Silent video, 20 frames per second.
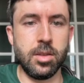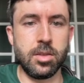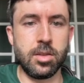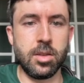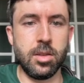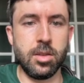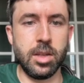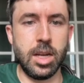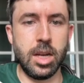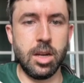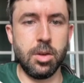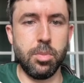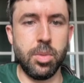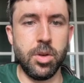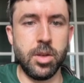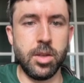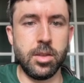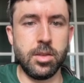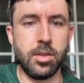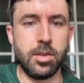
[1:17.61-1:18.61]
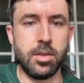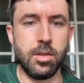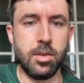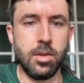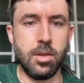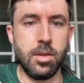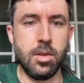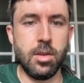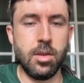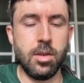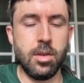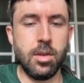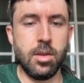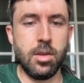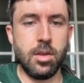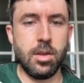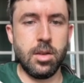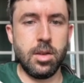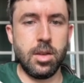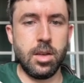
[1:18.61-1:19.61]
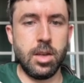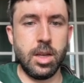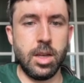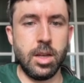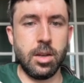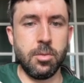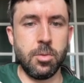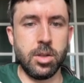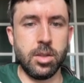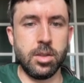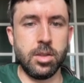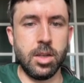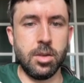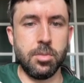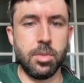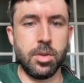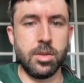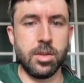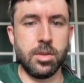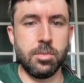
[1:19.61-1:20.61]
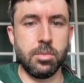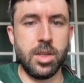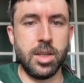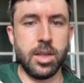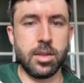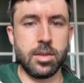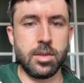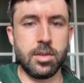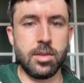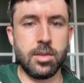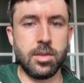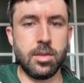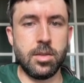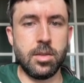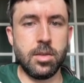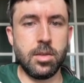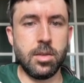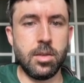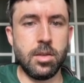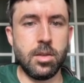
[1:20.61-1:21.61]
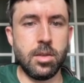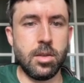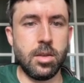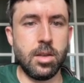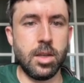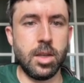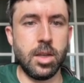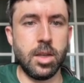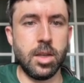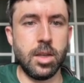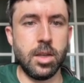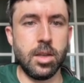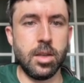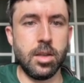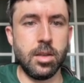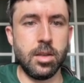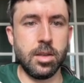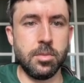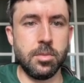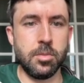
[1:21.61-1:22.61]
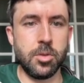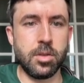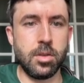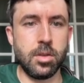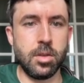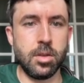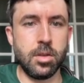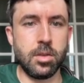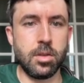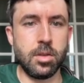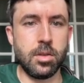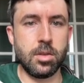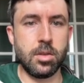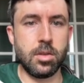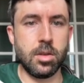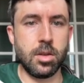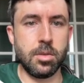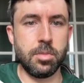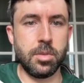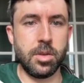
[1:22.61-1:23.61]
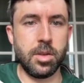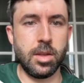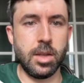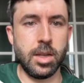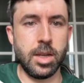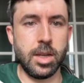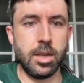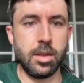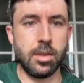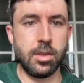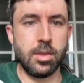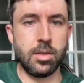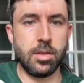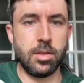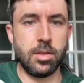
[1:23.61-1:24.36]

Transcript: Let's call it output. And I wanted to output some text. And I'm just going to copy that.